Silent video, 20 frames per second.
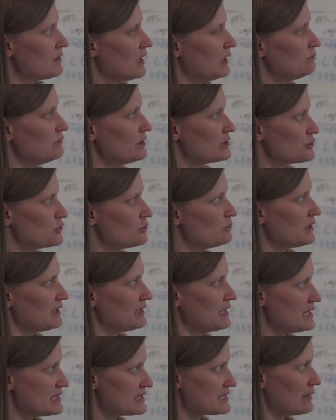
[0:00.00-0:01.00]
and we assume
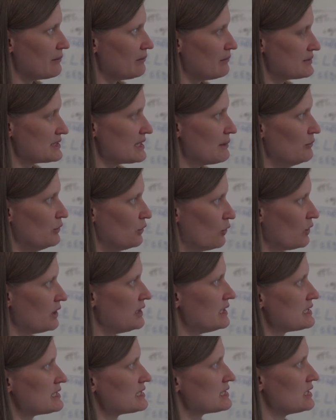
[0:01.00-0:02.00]
that there is some, some
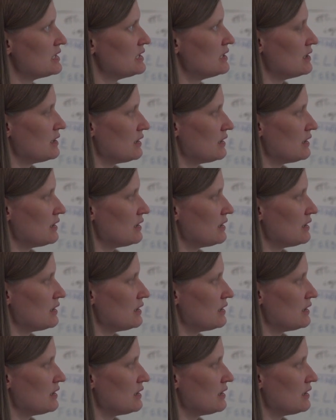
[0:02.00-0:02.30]
noise